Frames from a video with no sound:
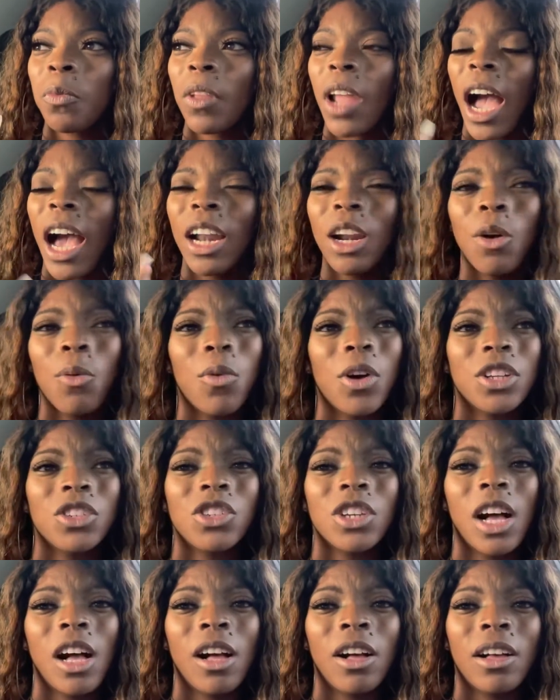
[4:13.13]
I don't want
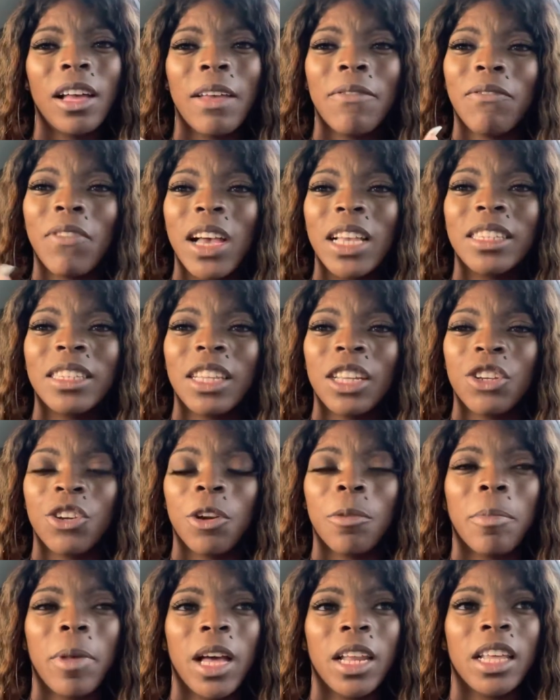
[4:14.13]
y'all investing your
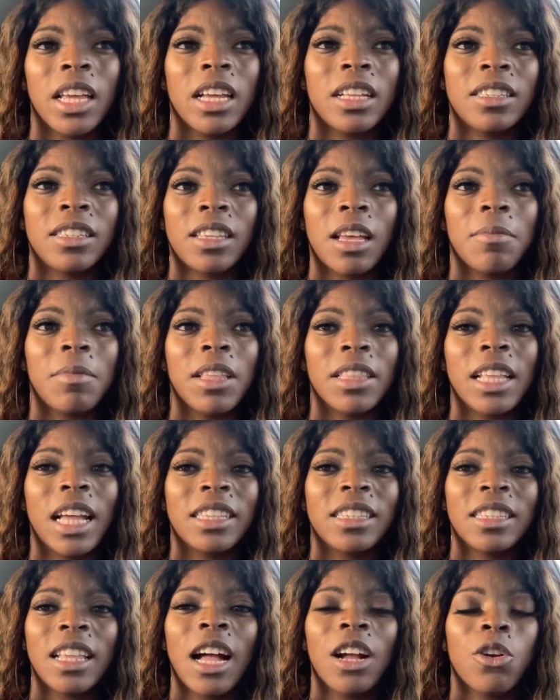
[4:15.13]
money in something
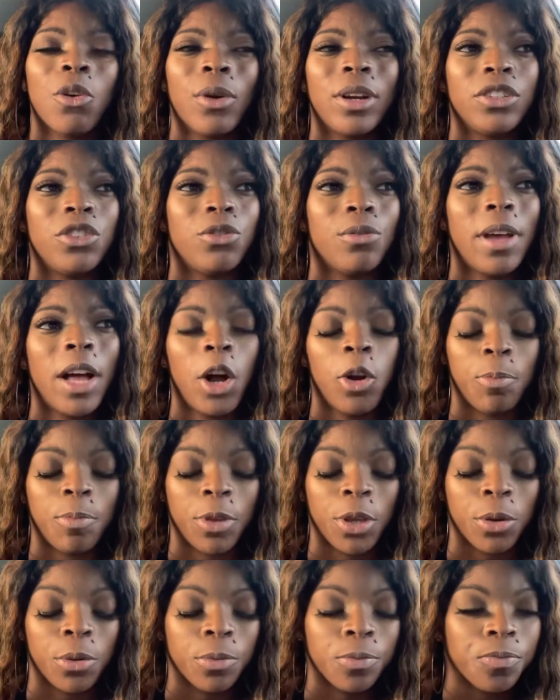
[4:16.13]
that's not going to help
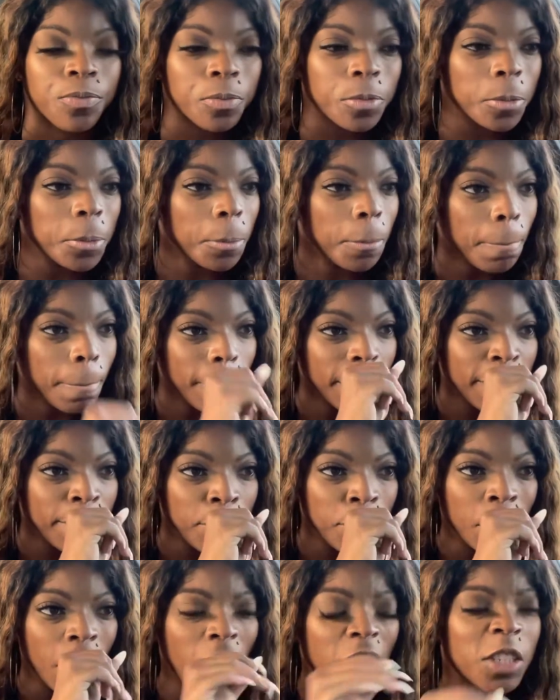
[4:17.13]
you.
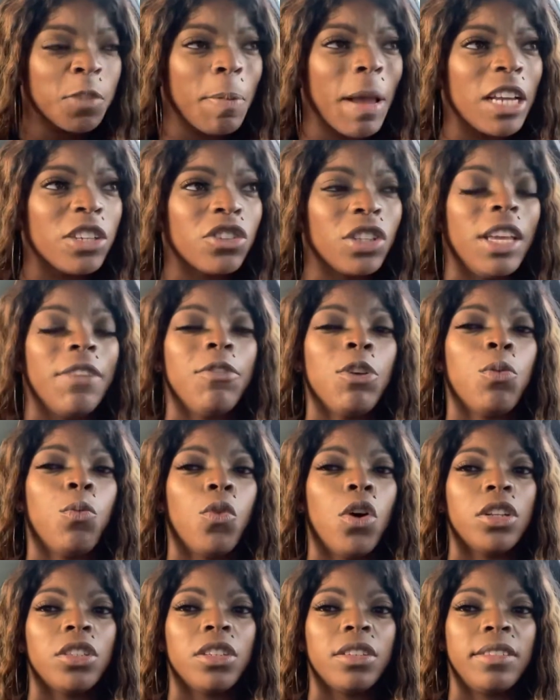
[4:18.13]
Especially if you
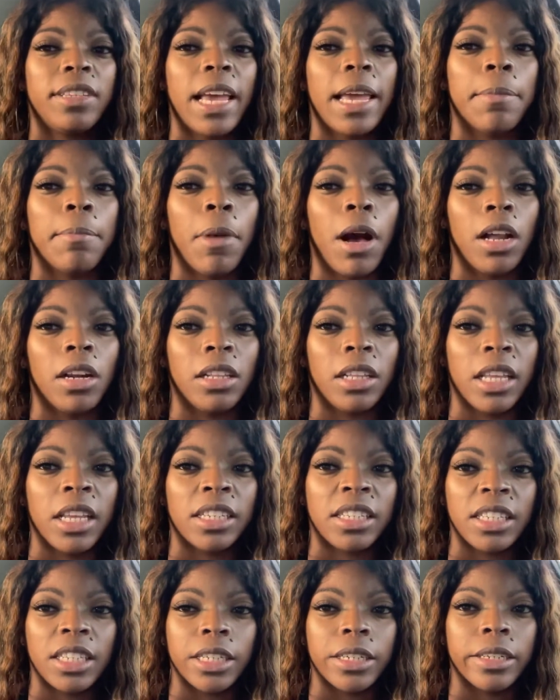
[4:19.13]
want to take modeling
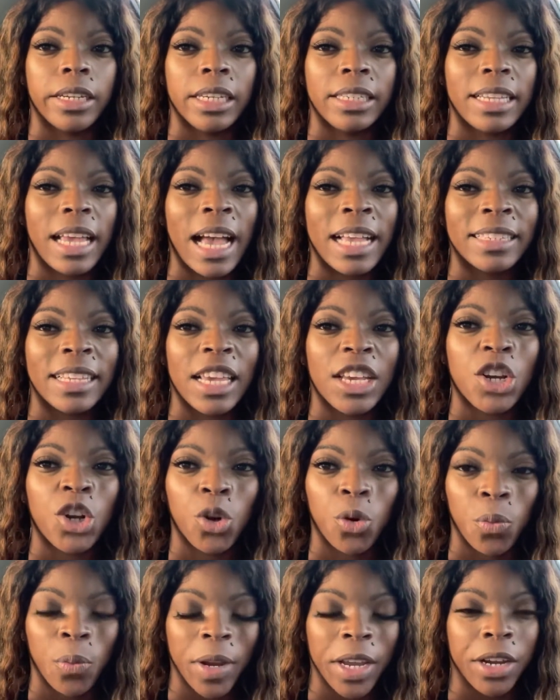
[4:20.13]
serious as a
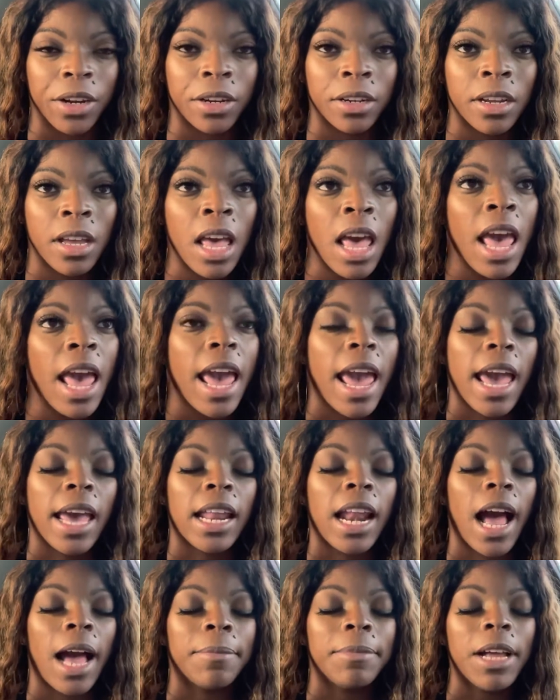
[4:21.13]
career. And
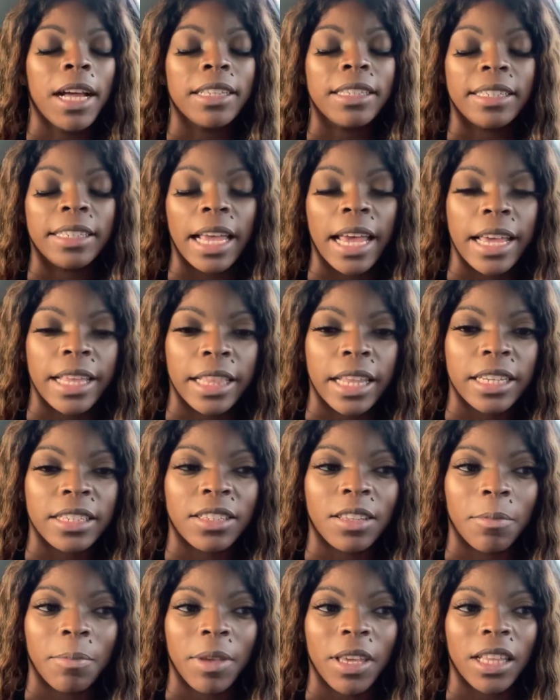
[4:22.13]
I'm not saying this
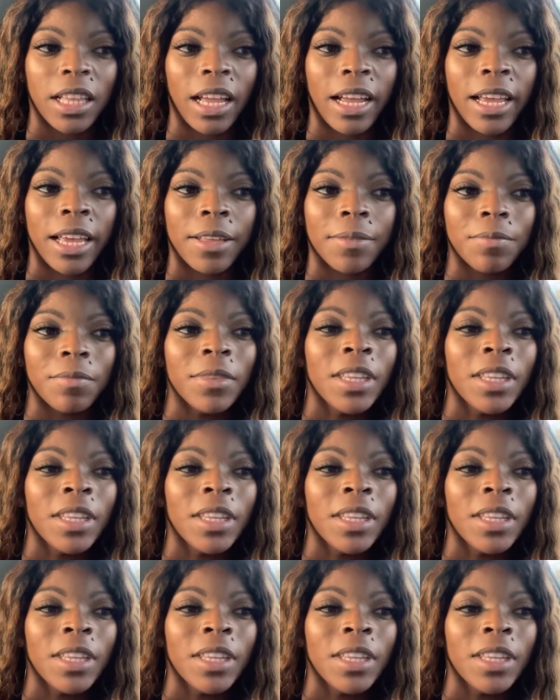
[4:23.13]
to be like,